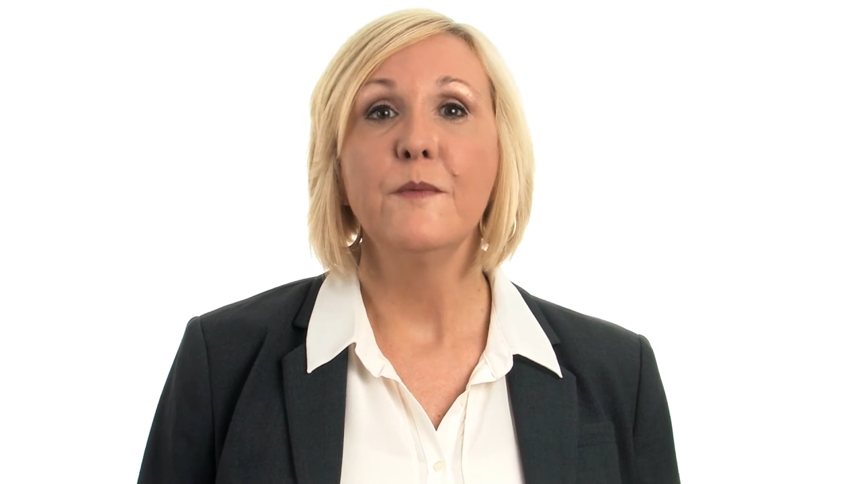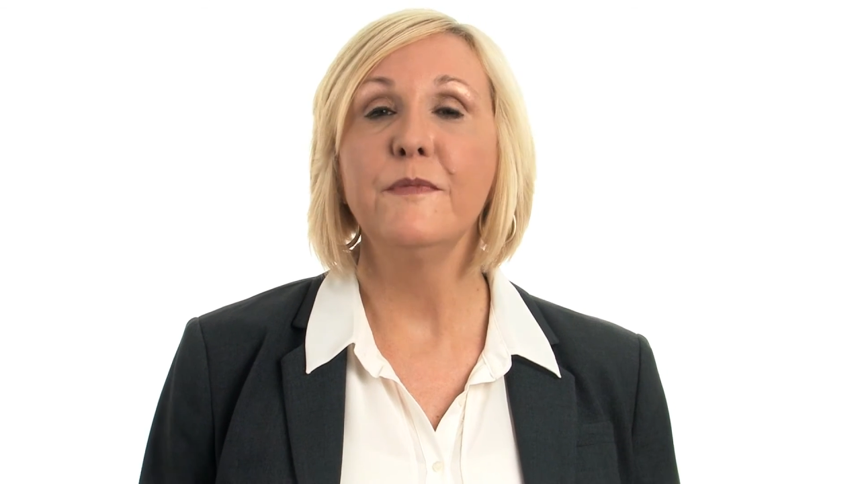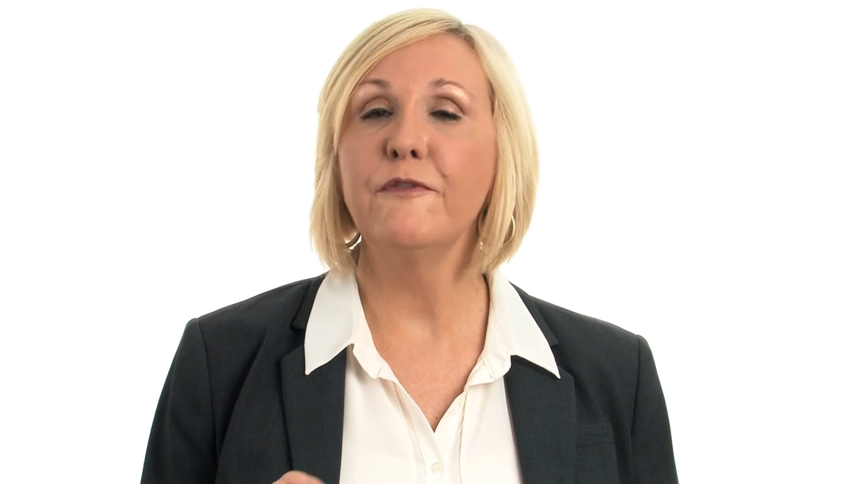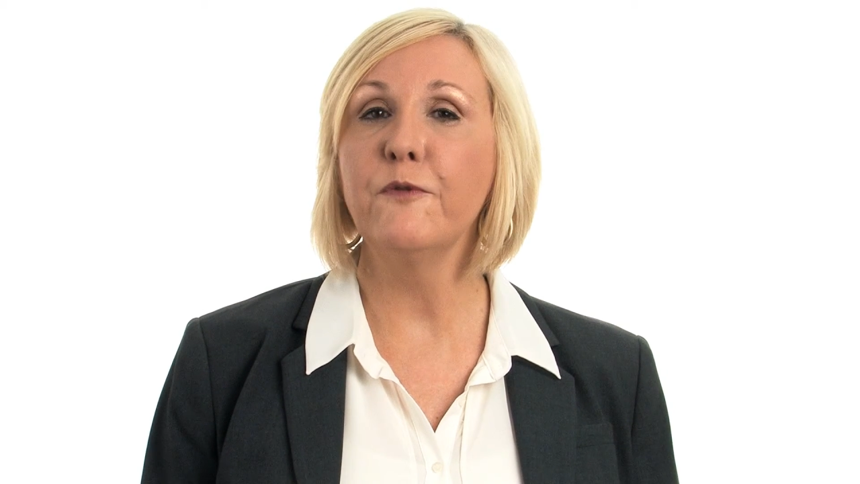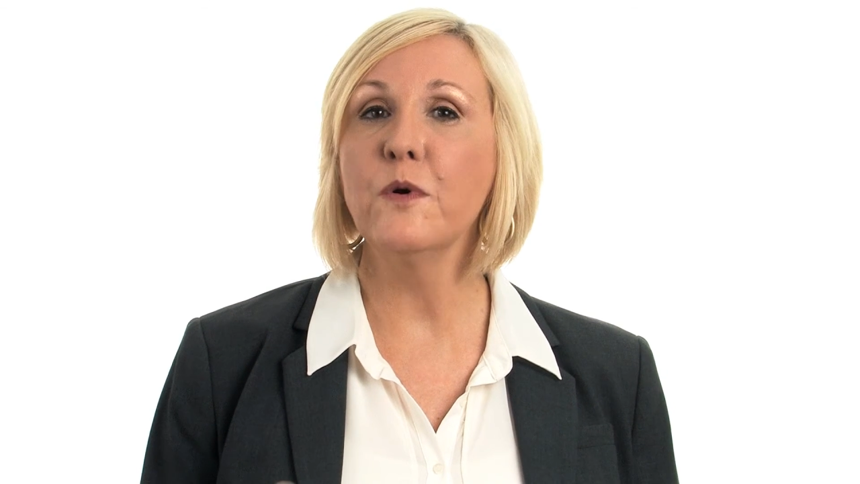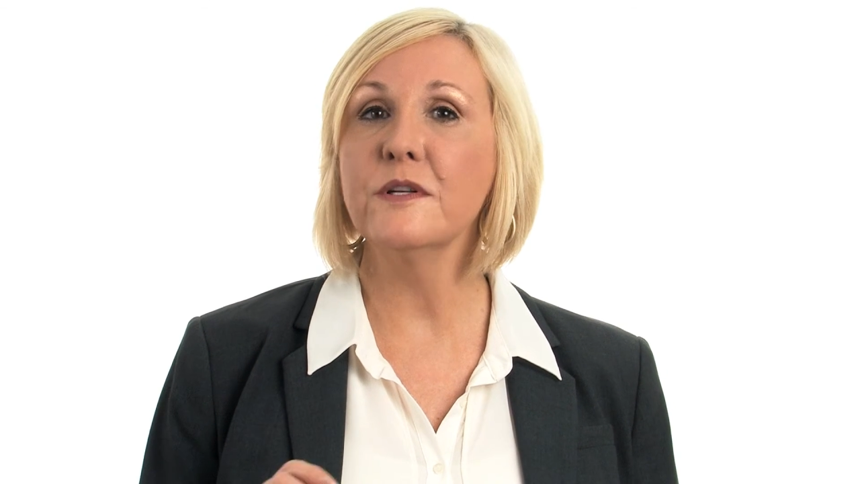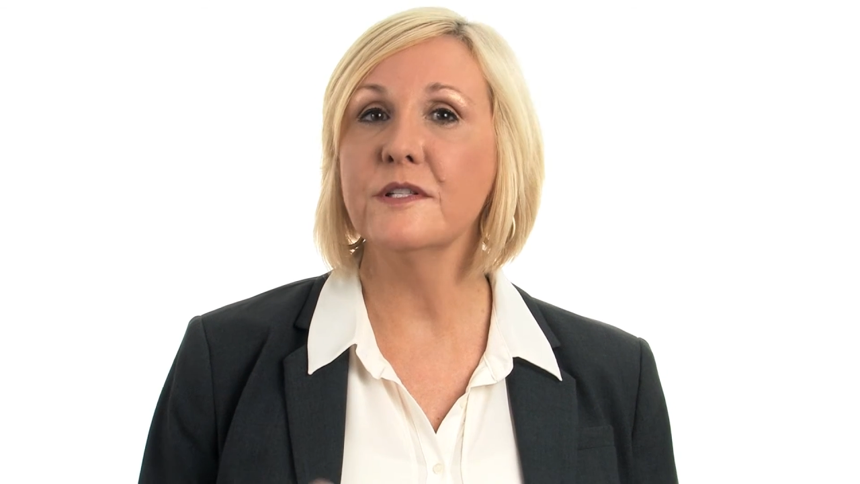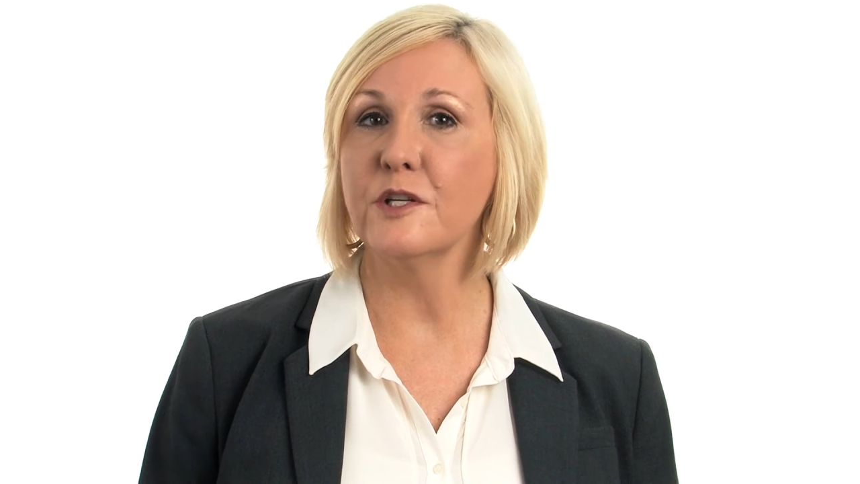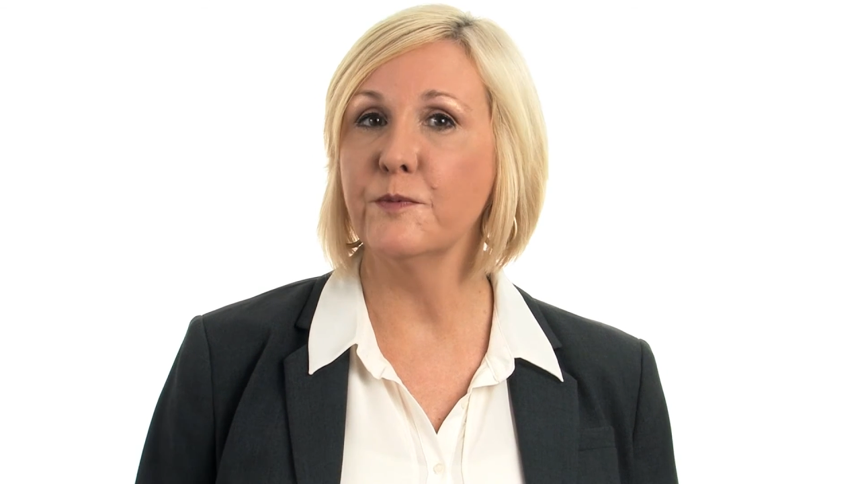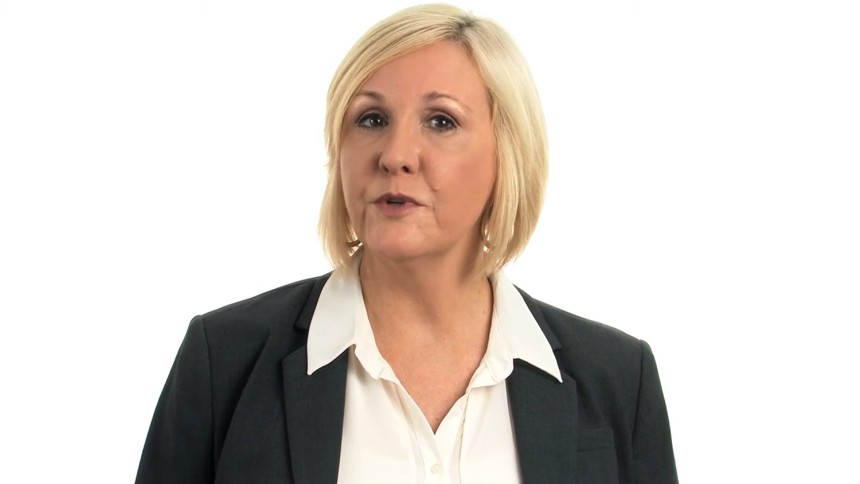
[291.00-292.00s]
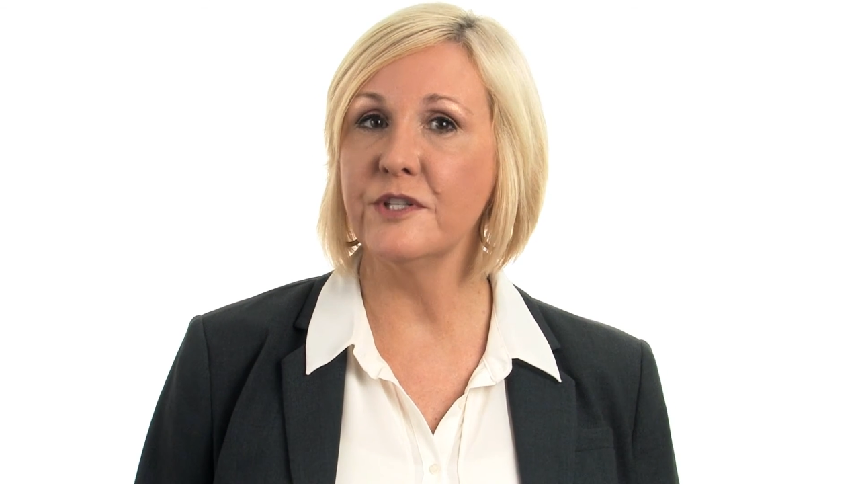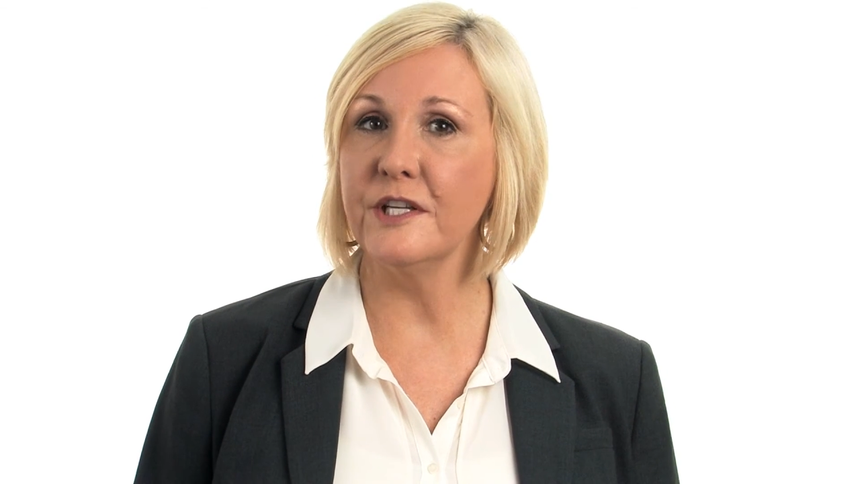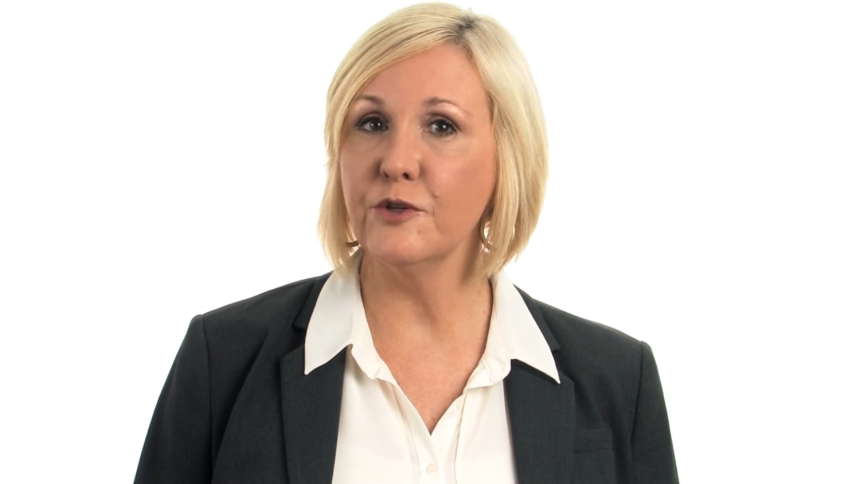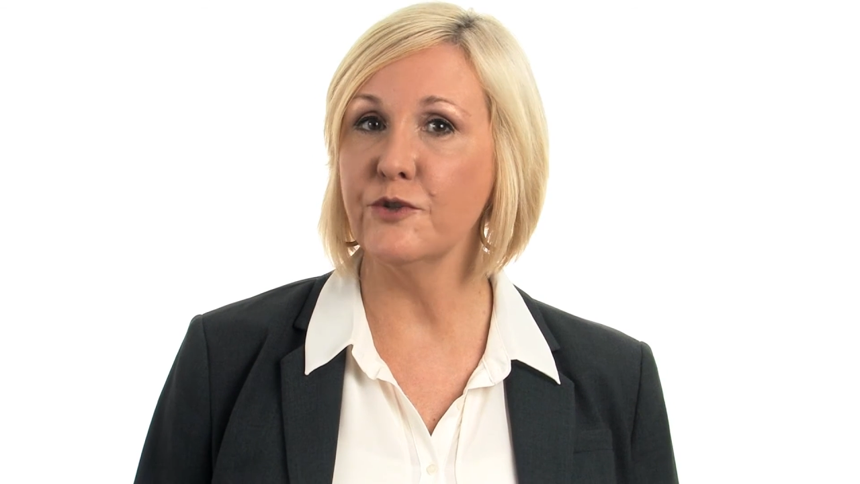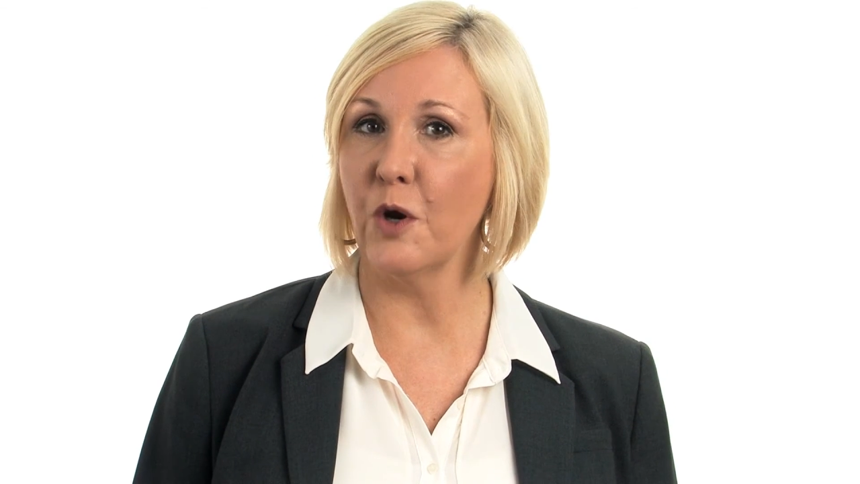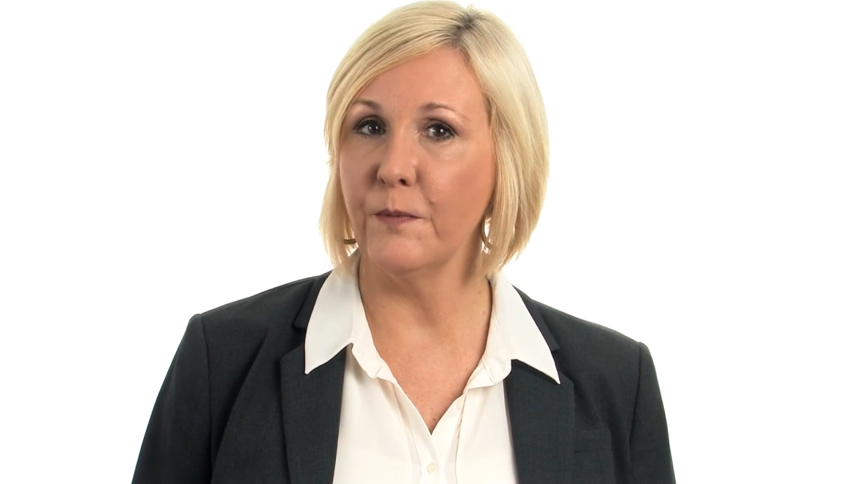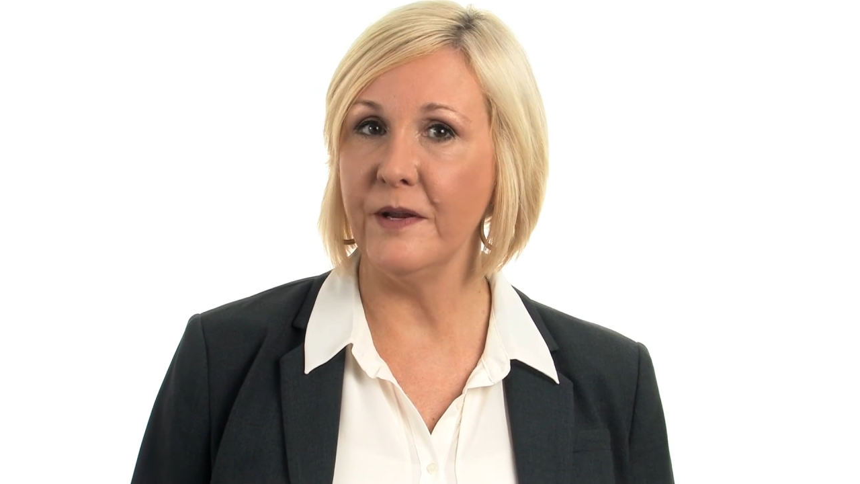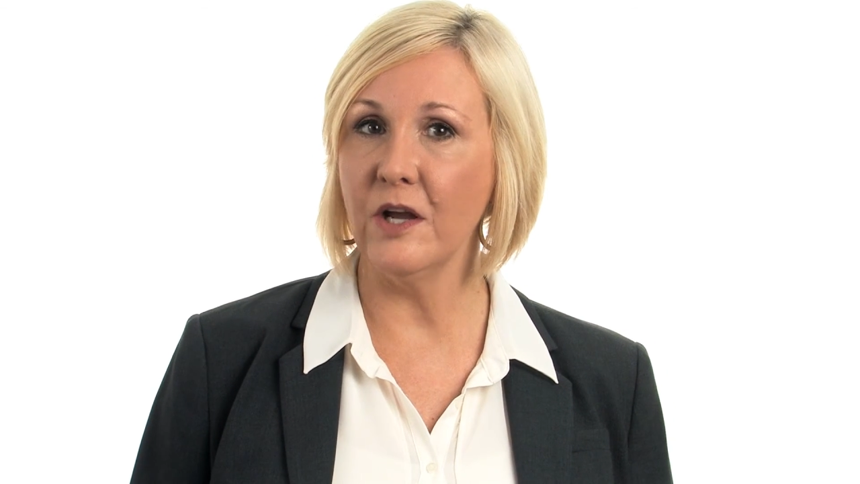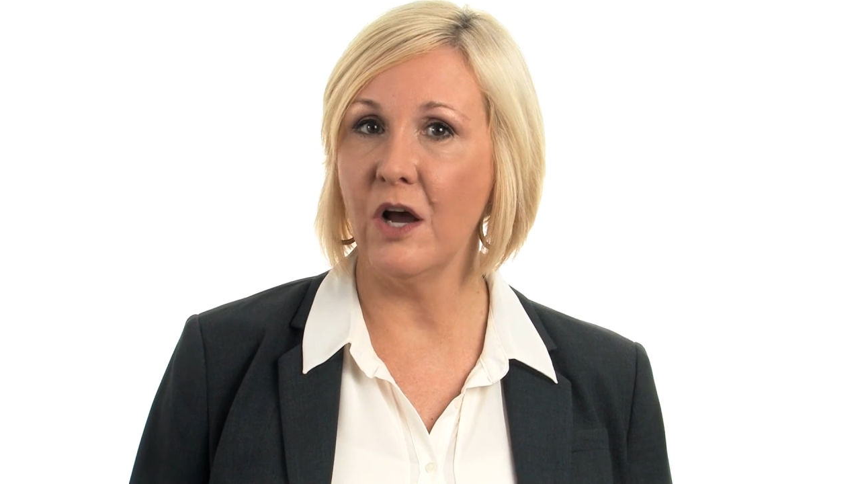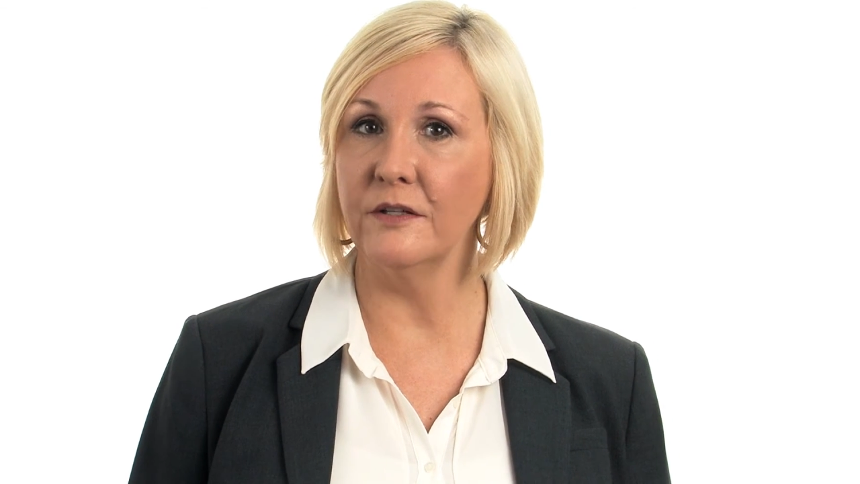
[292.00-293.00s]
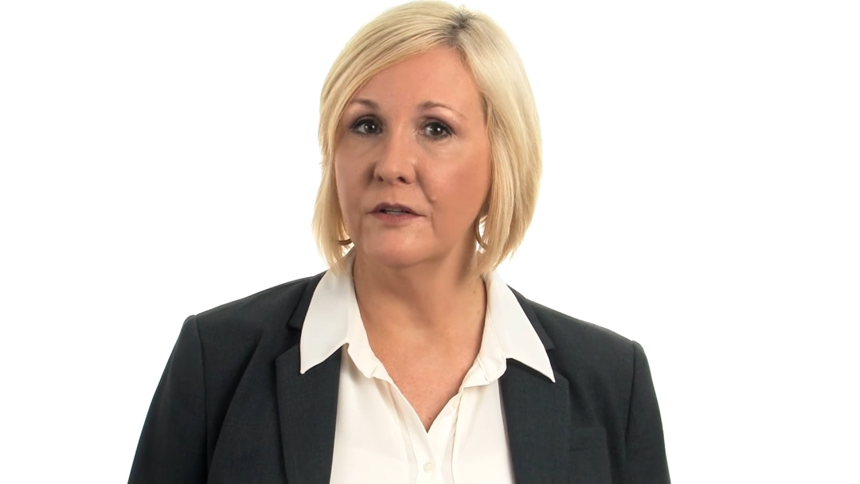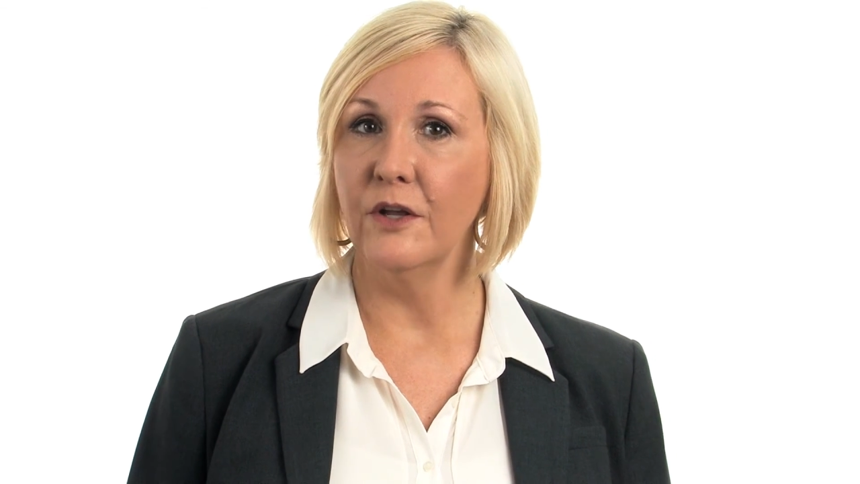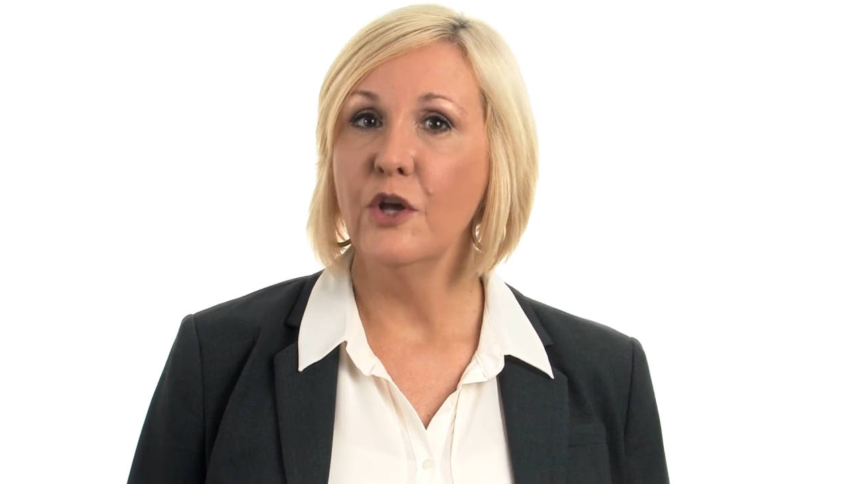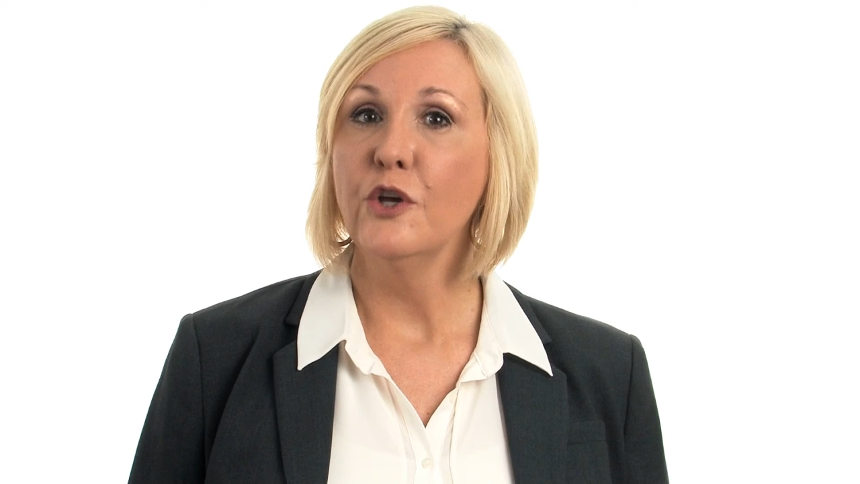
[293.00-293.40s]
Before such procedures are begun,